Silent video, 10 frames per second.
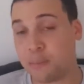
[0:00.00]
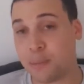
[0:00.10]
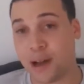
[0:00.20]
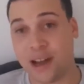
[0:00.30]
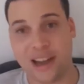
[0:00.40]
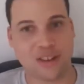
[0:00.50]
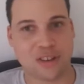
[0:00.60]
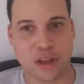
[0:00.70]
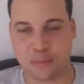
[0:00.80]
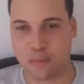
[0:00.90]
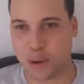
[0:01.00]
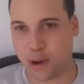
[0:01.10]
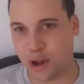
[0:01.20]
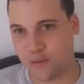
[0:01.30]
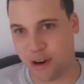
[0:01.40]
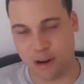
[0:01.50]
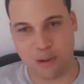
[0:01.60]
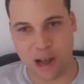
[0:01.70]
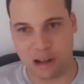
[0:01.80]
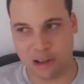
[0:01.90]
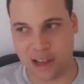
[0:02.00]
But he just doesn't pull it off very well.